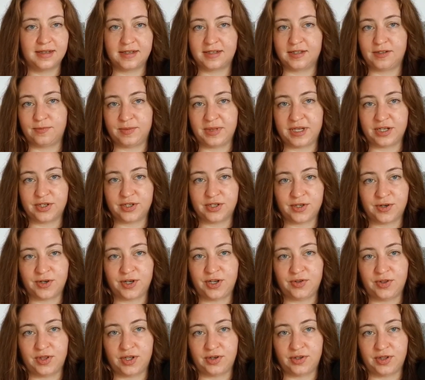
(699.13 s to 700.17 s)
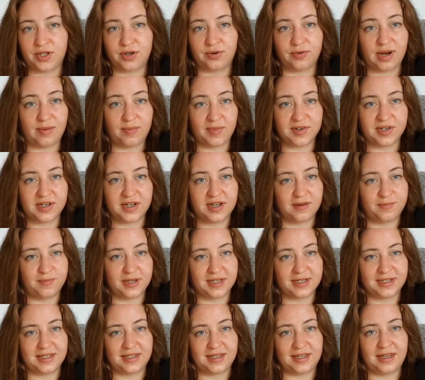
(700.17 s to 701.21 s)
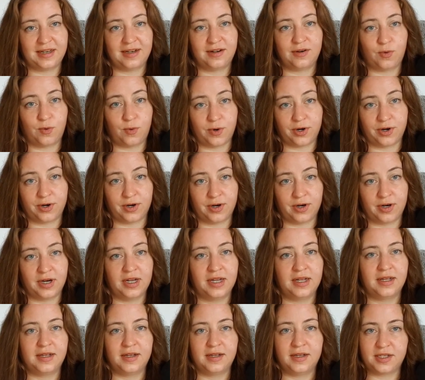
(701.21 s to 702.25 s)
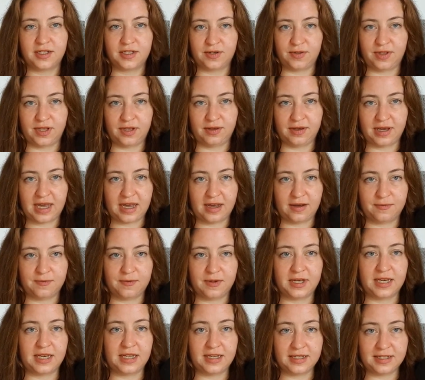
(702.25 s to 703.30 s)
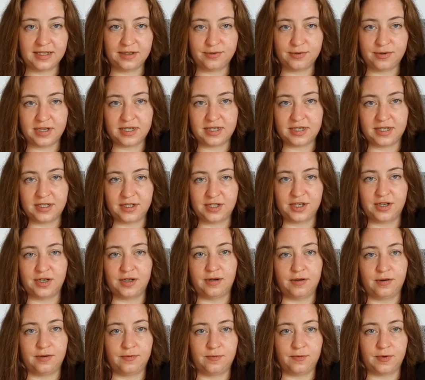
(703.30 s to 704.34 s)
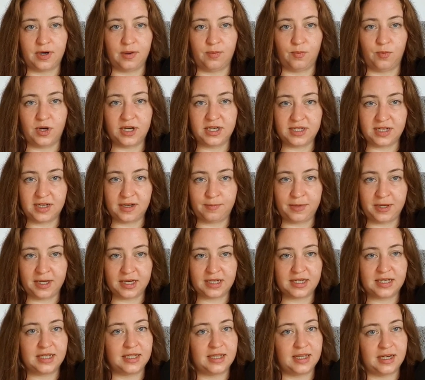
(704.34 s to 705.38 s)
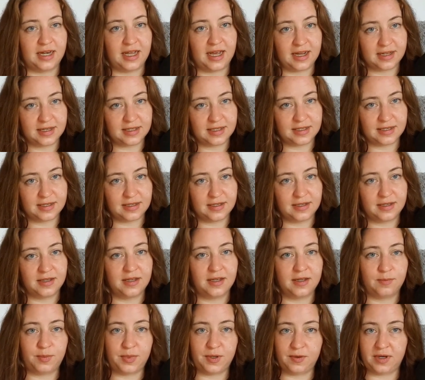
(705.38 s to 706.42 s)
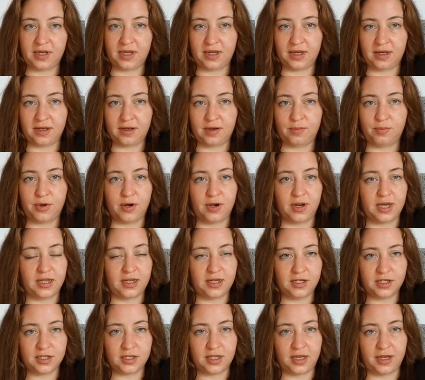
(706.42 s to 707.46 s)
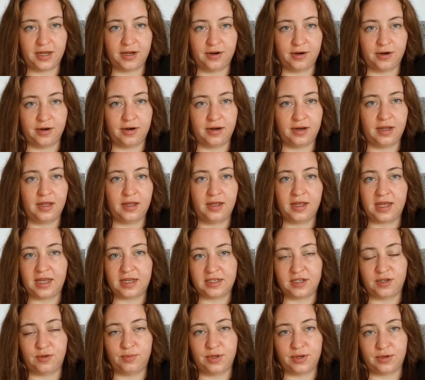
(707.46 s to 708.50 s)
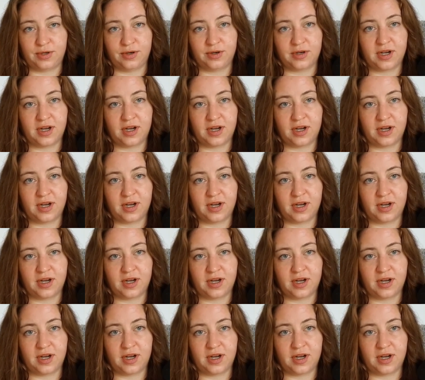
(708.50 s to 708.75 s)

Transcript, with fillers: So make sure you learn the grammar topics in order so that you have an easy transition from one topic to the next, building upon each layer as you build your